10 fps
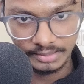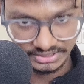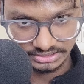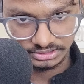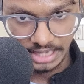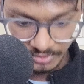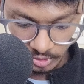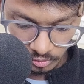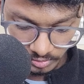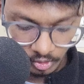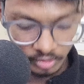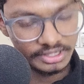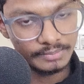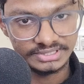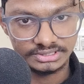present. Aptitude will be
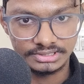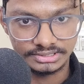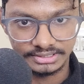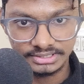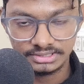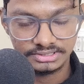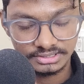already present inside this.